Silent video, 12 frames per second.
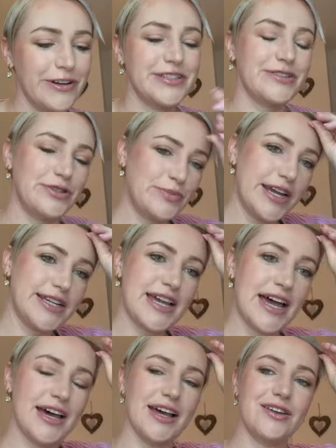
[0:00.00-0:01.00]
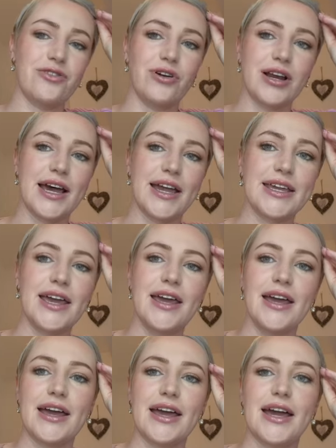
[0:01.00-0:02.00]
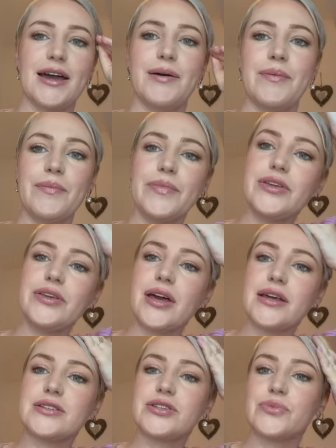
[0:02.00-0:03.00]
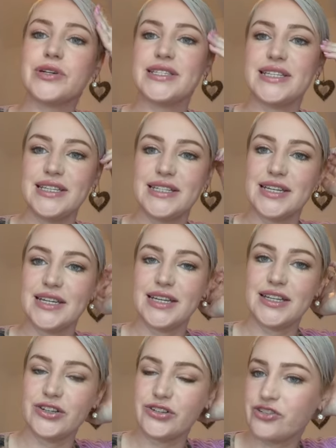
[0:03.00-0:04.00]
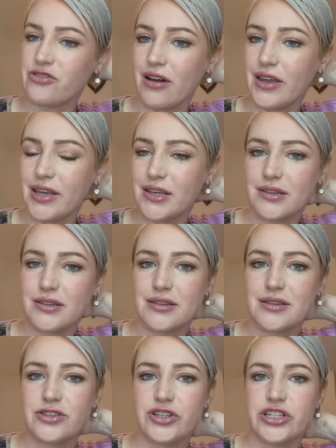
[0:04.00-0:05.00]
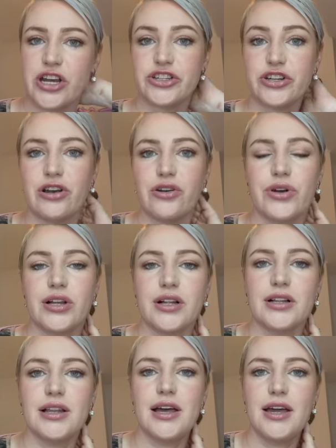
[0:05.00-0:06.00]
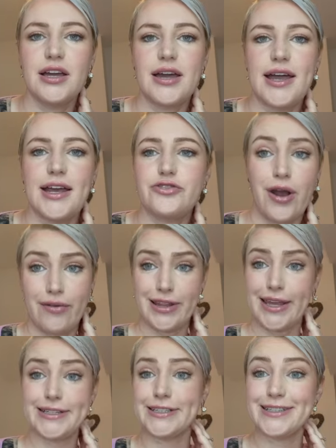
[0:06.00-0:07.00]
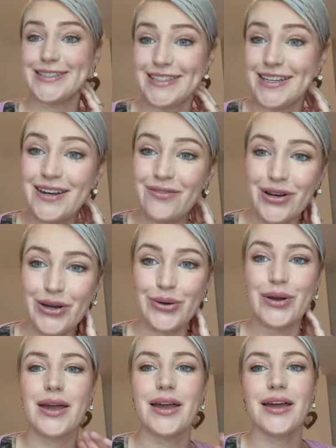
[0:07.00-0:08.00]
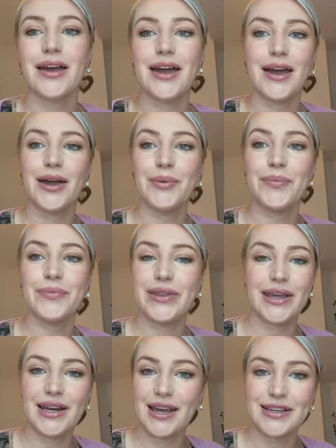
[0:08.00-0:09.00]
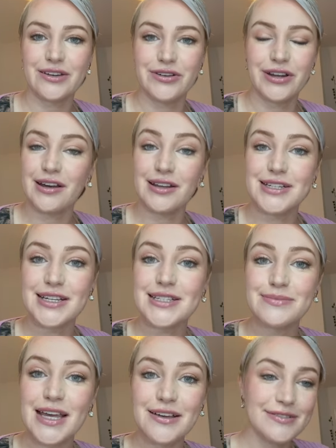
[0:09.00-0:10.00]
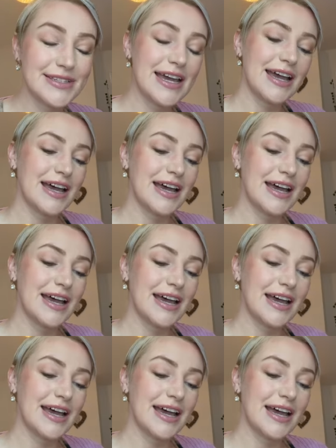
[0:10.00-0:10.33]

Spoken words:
So spray tan, or like summer season, you could try chat to your local travel agents. You never know, they like going on holidays themselves.